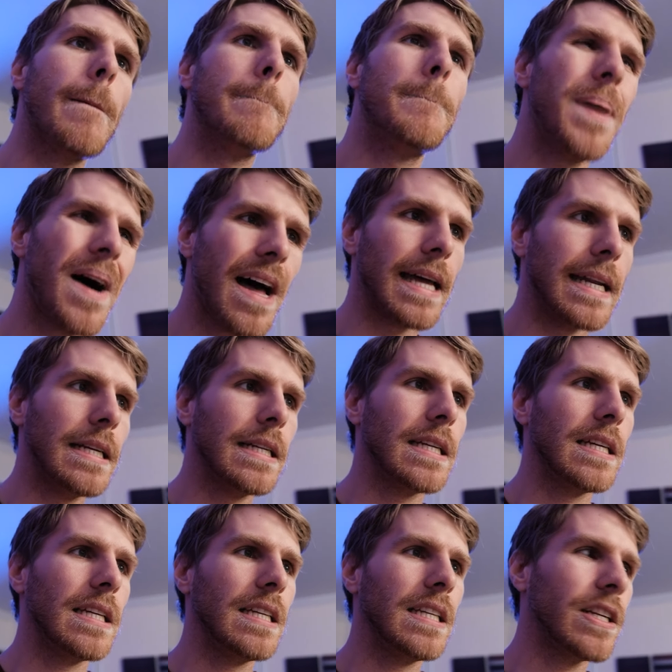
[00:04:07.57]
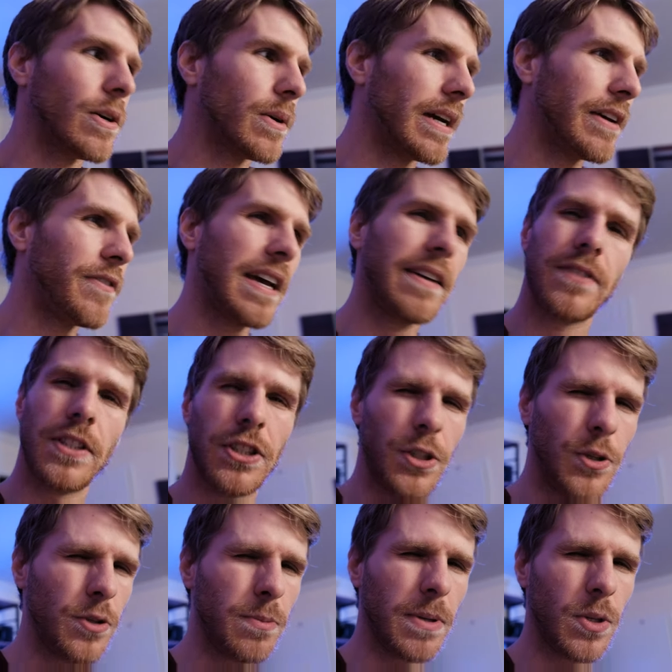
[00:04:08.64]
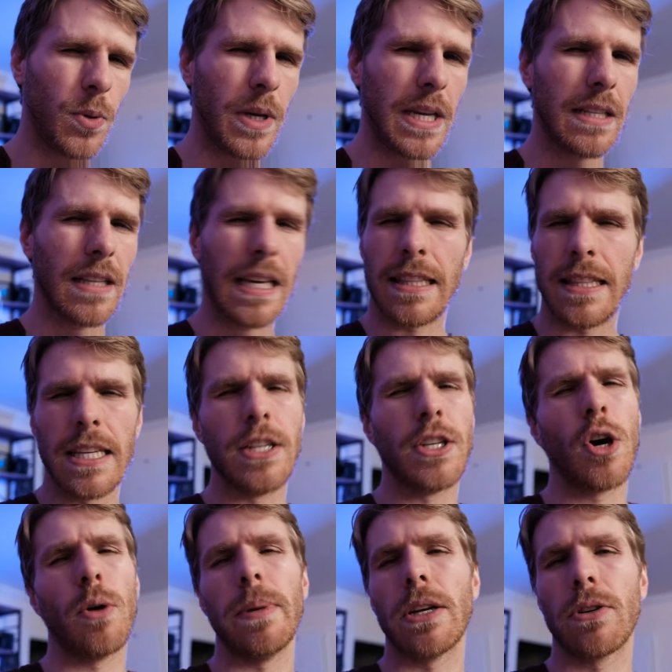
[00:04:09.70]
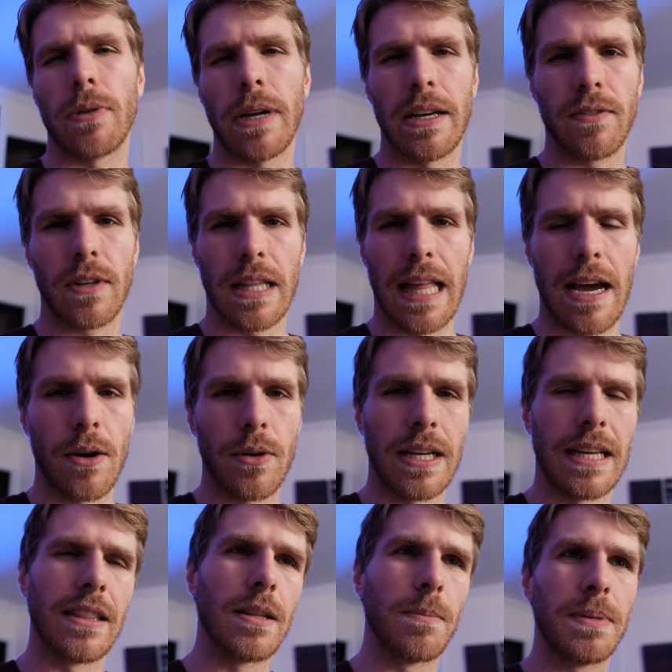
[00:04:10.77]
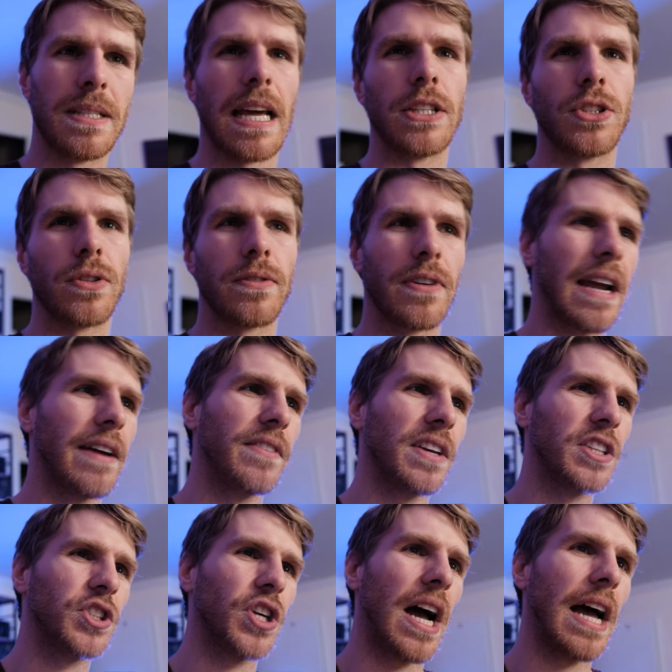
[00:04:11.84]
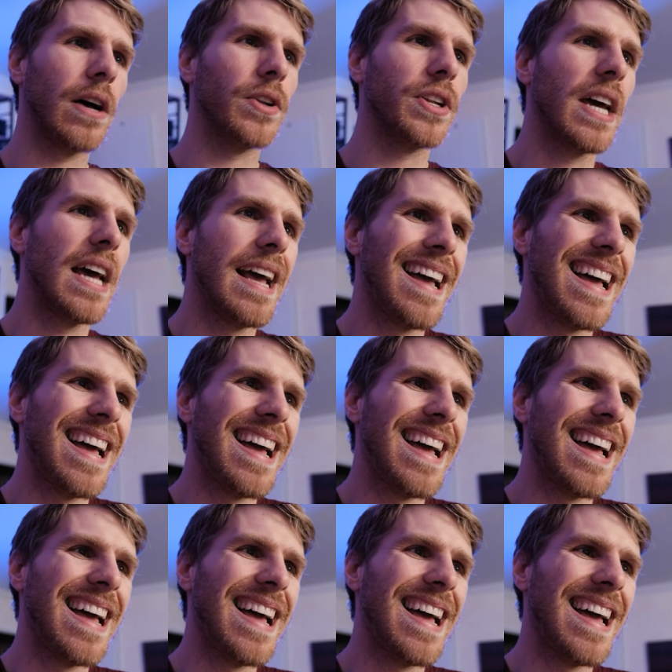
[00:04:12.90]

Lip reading: But, you know, if I have to choose between like the Adobe Creative Cloud and the potential for having a child,